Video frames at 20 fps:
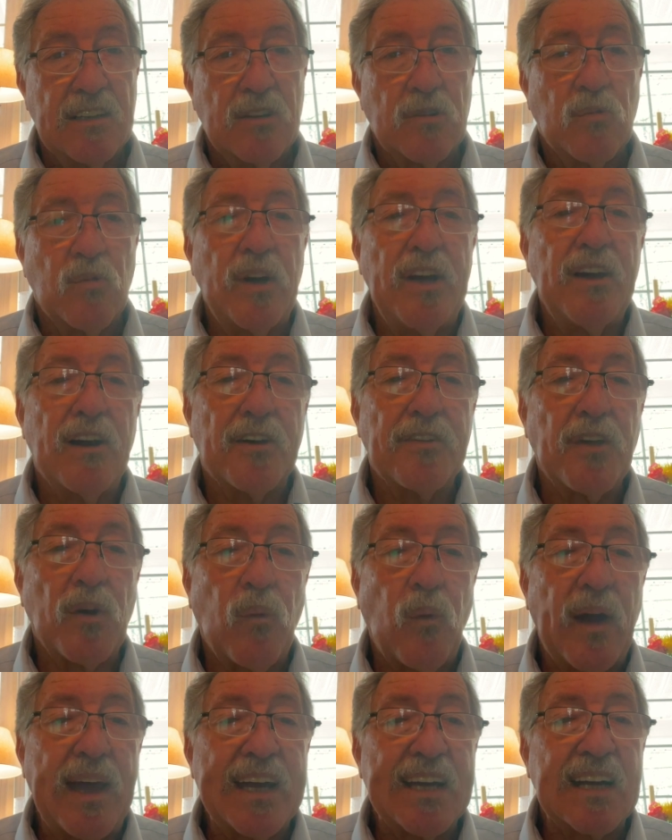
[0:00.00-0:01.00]
we are the
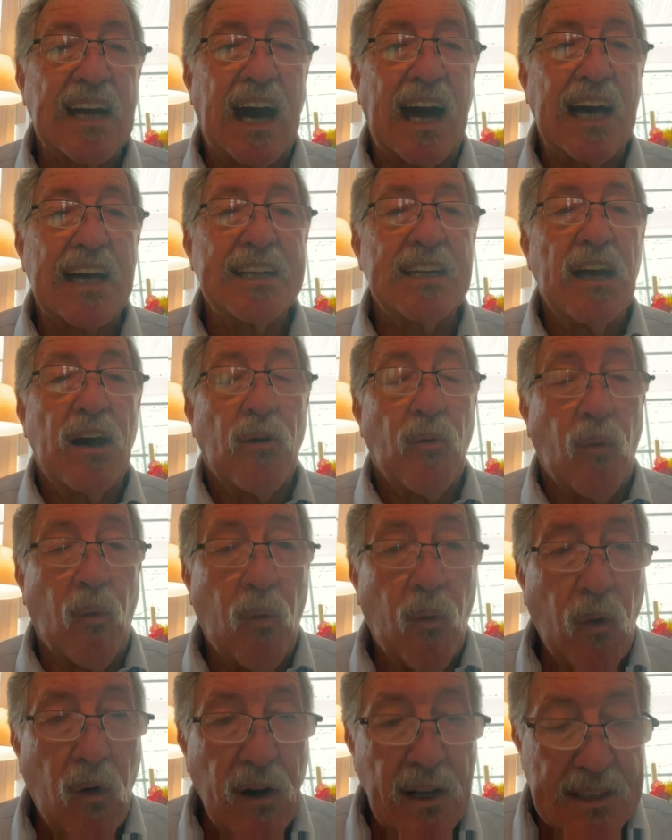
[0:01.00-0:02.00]
way God
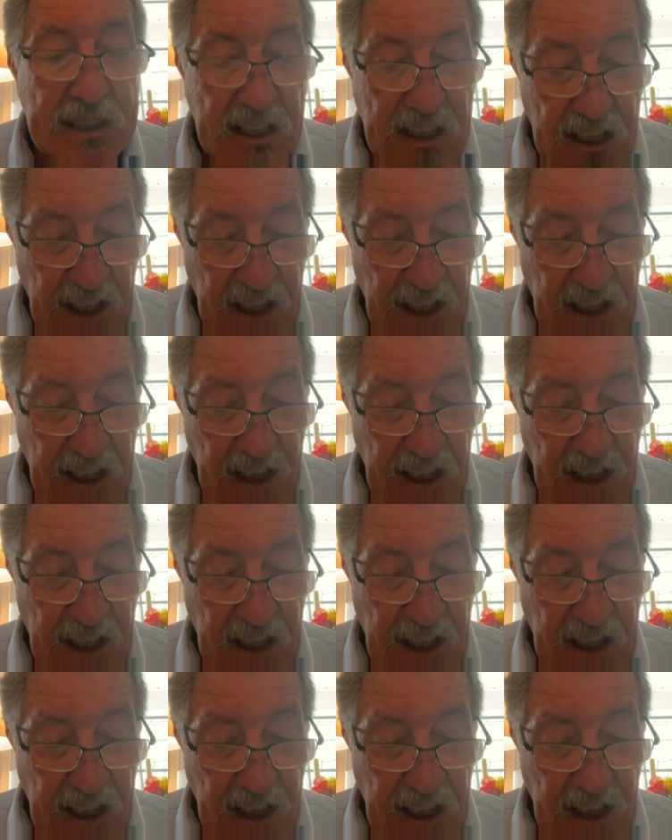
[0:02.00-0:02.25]
wants